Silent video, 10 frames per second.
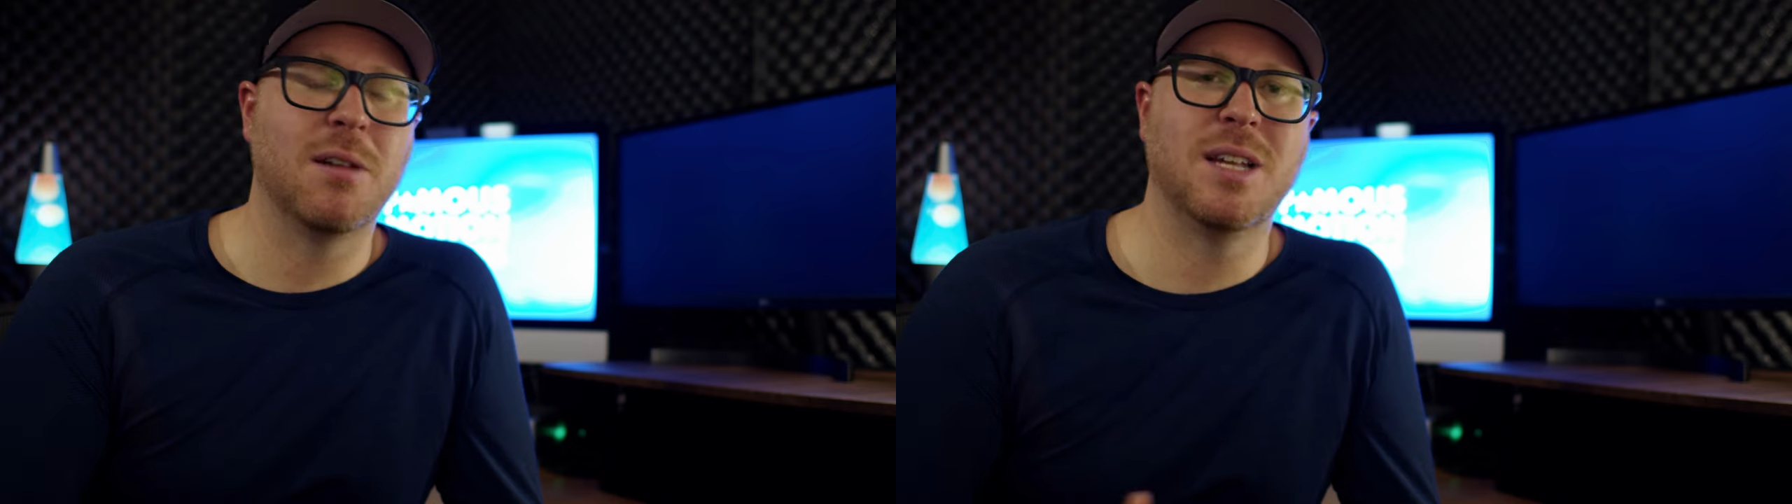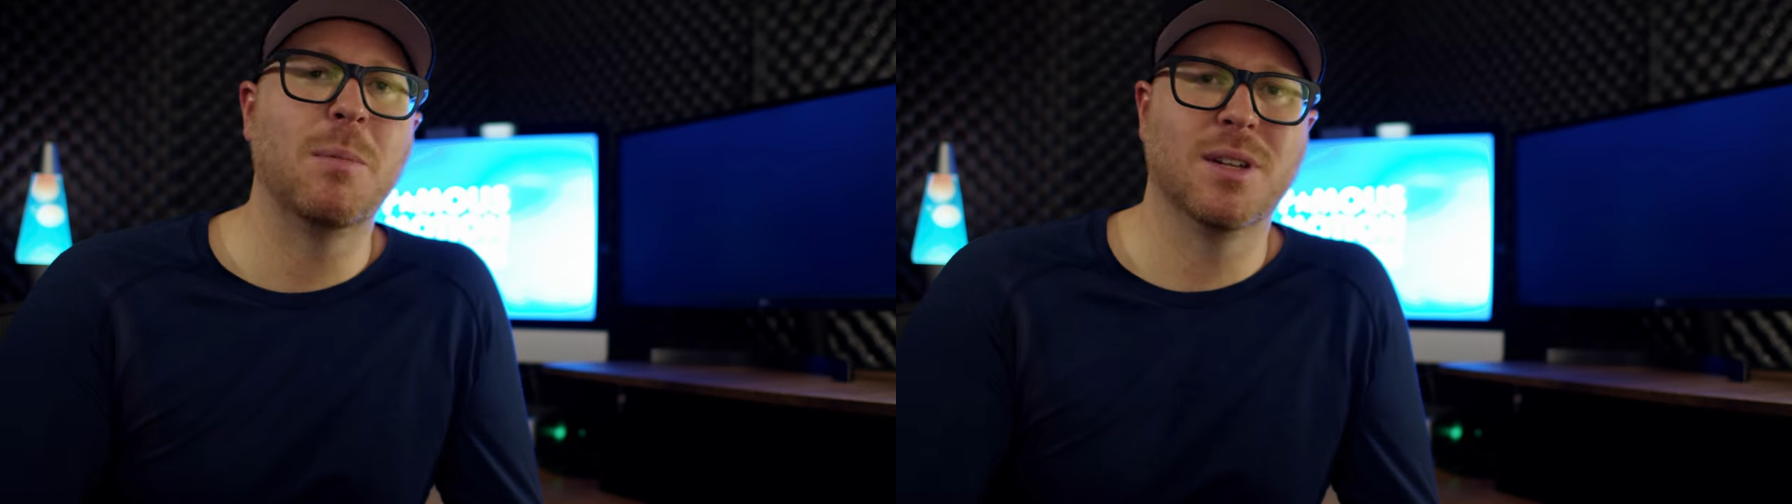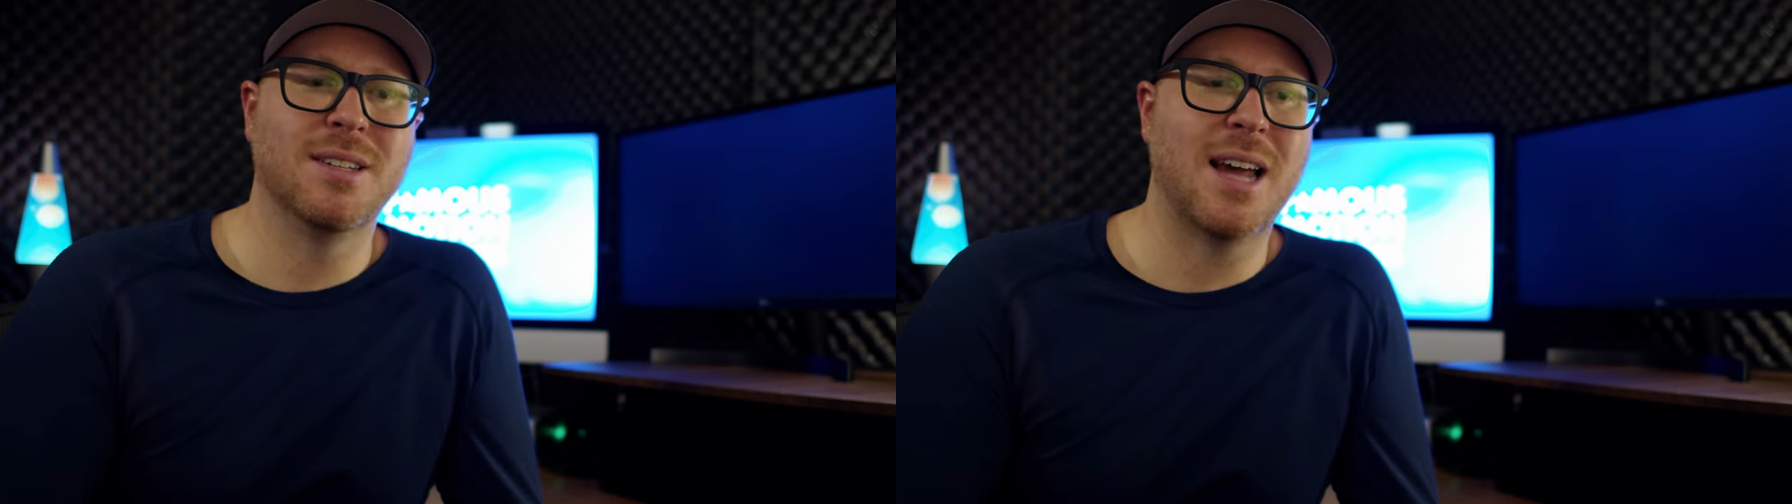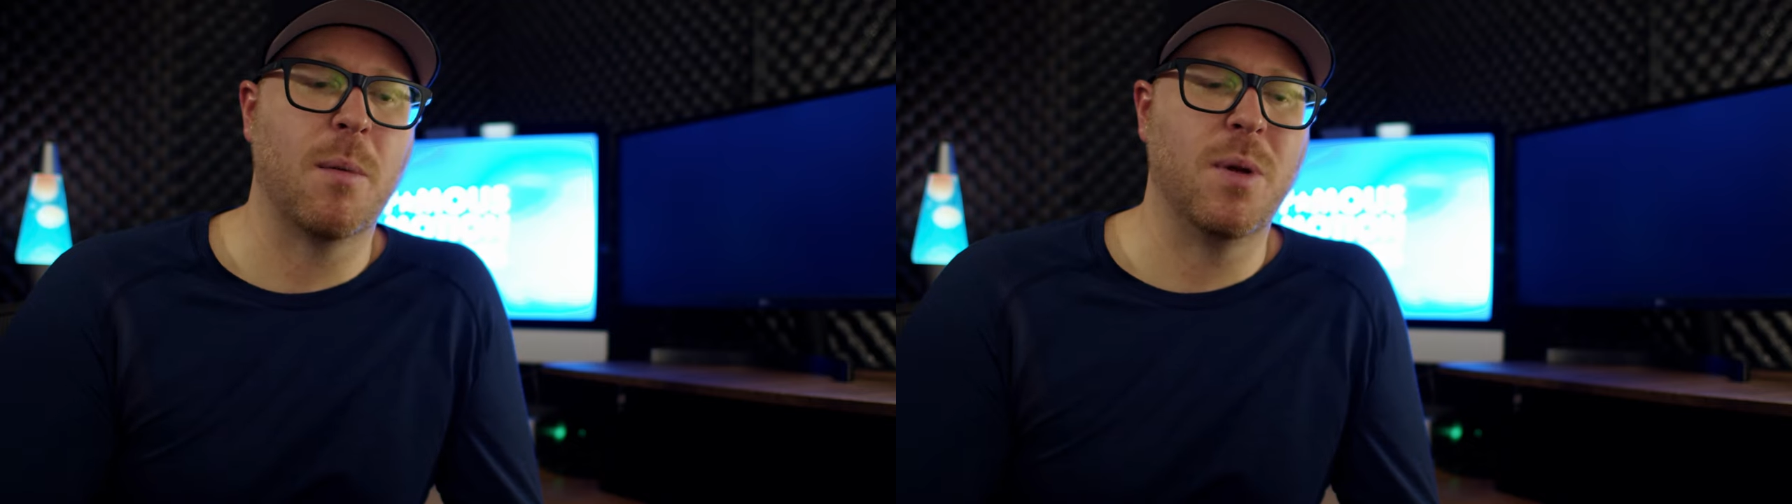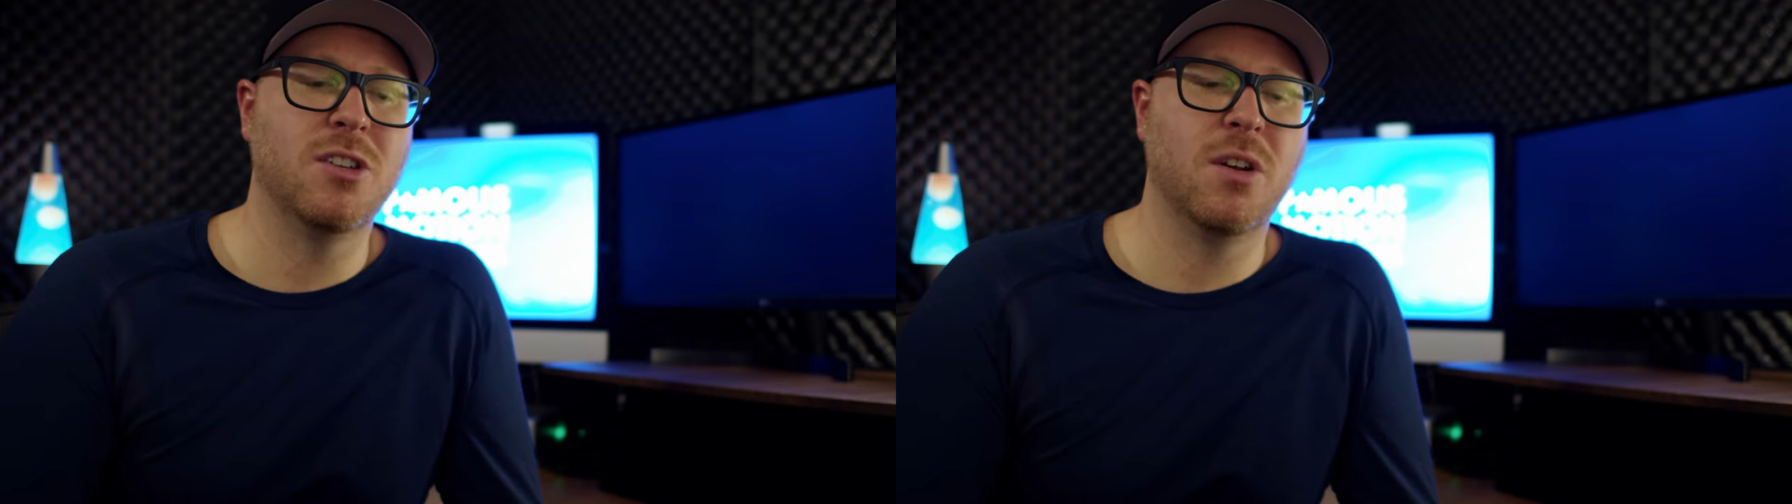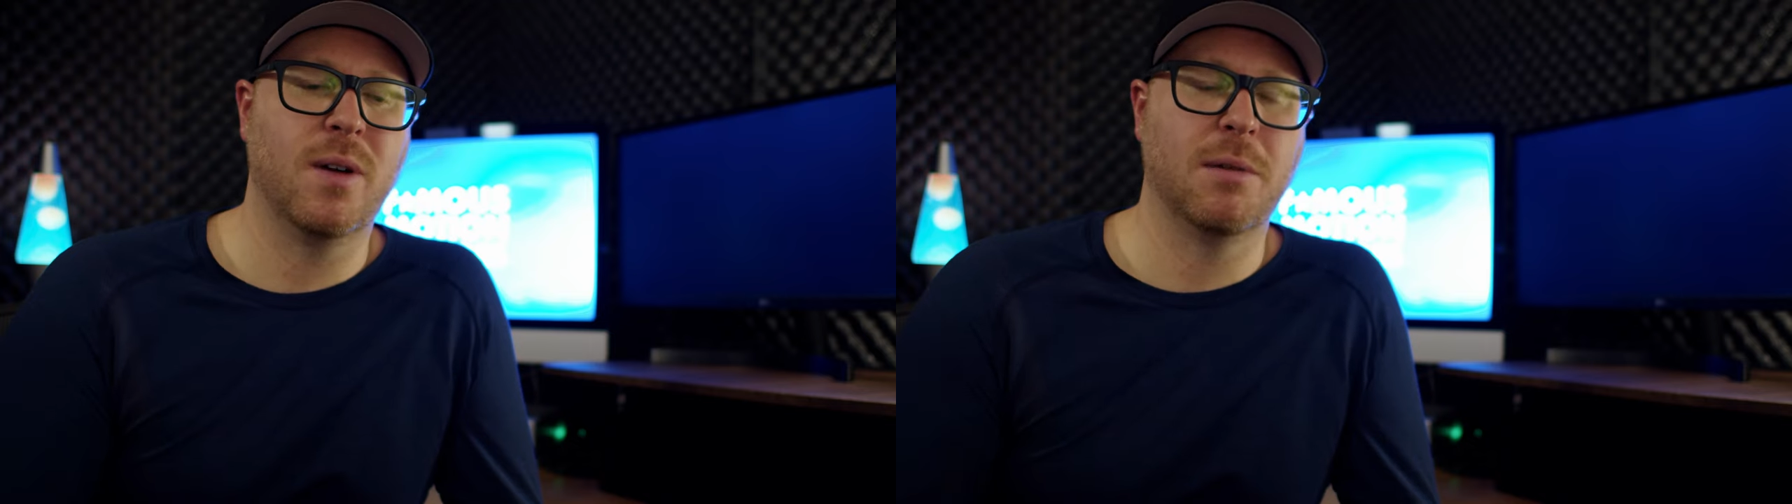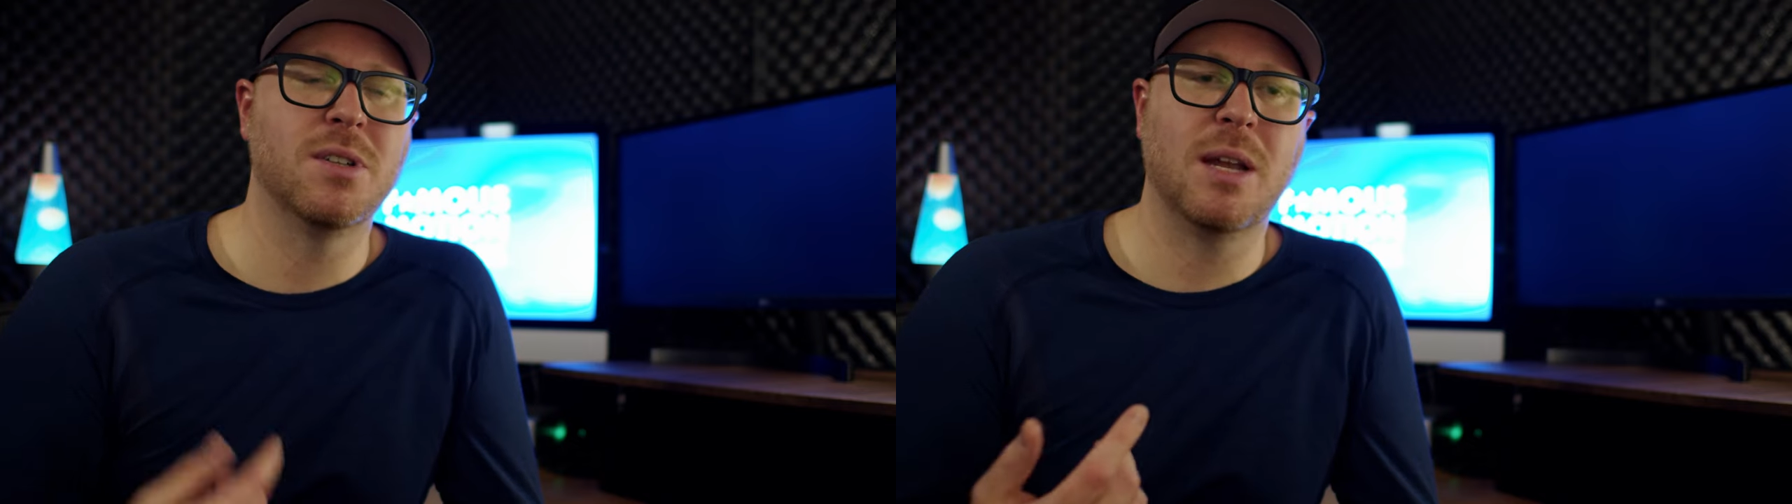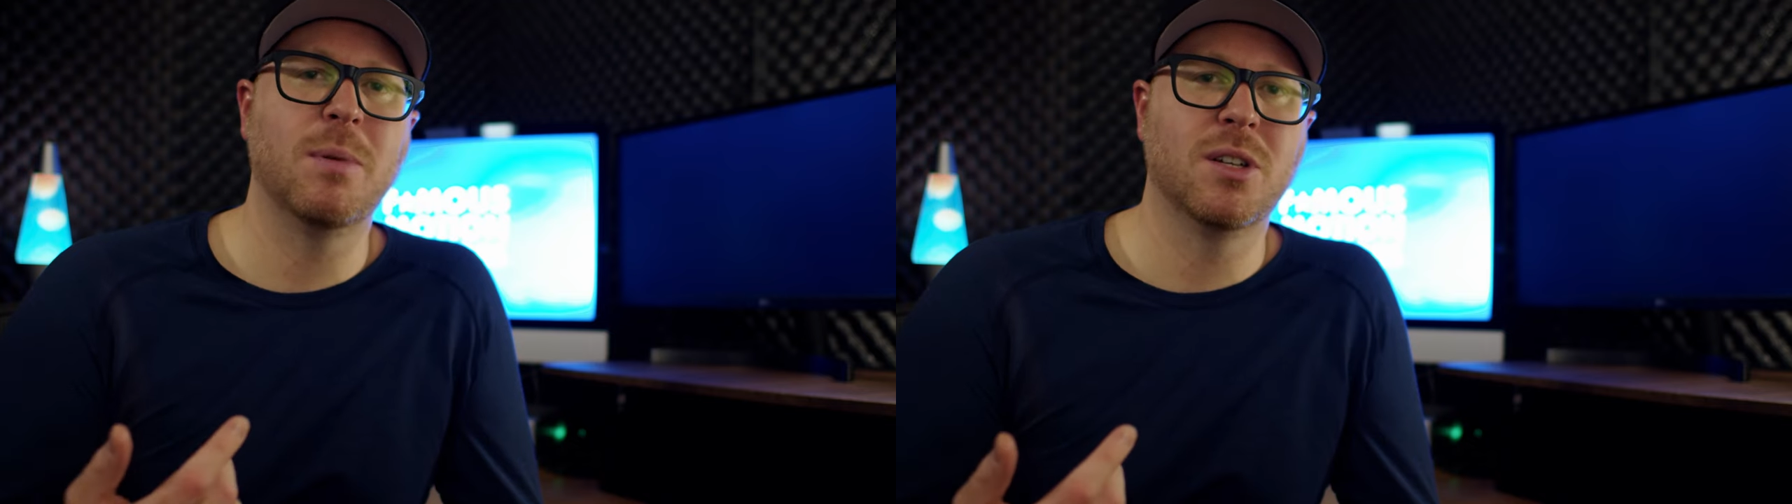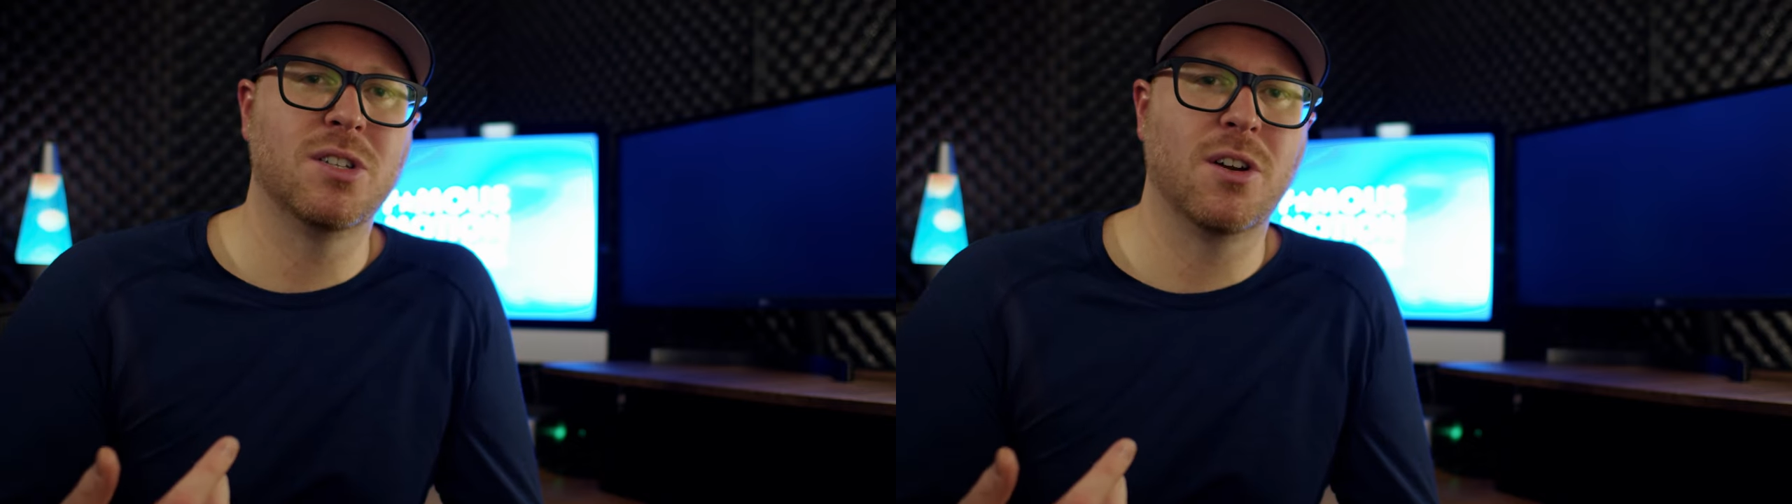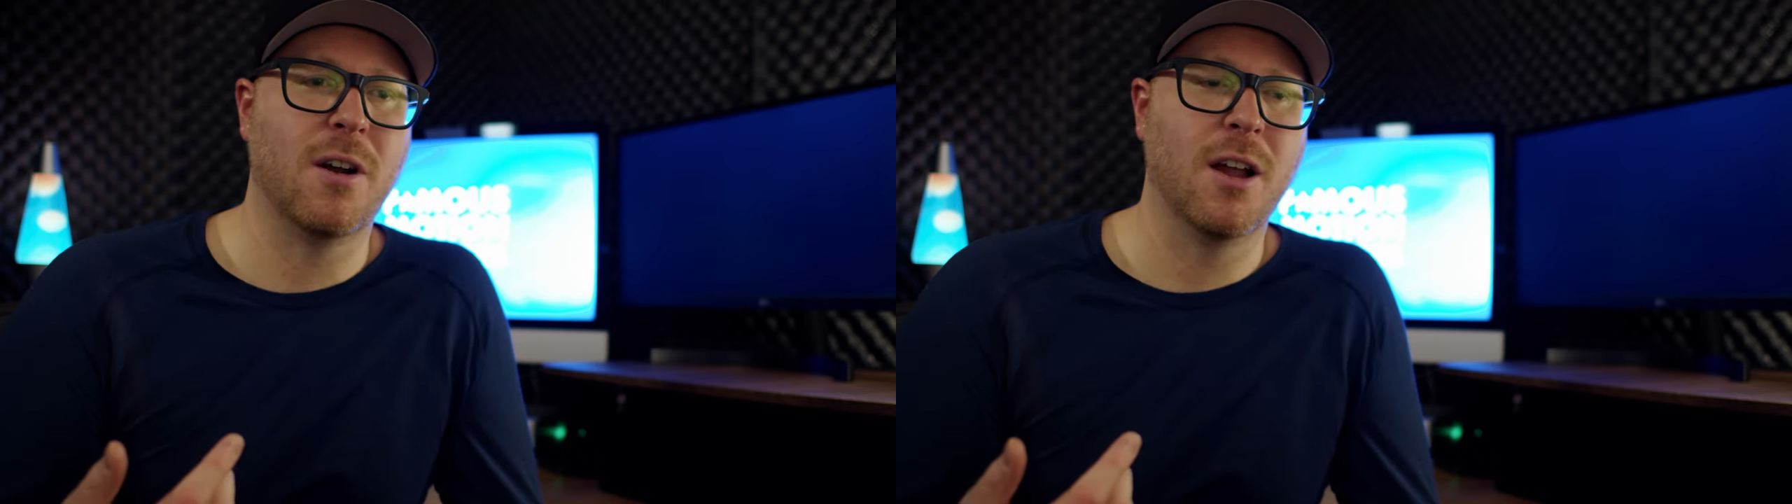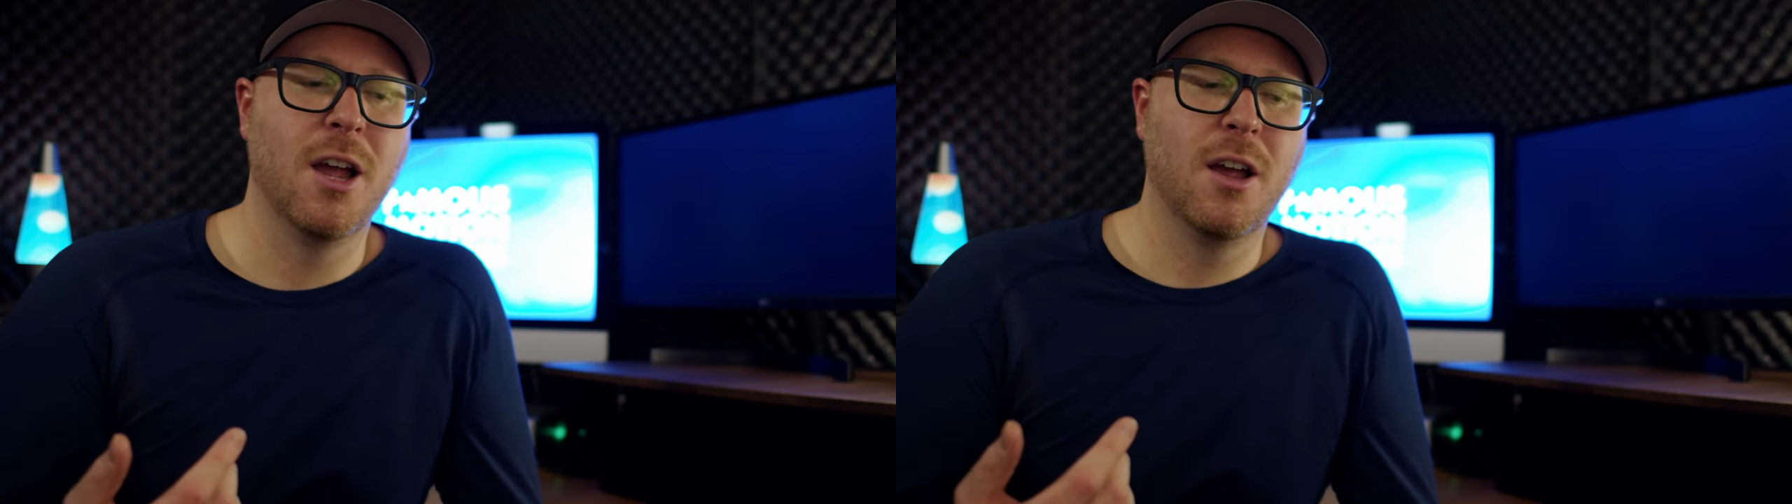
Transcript: was able to tap into, and I was able to start,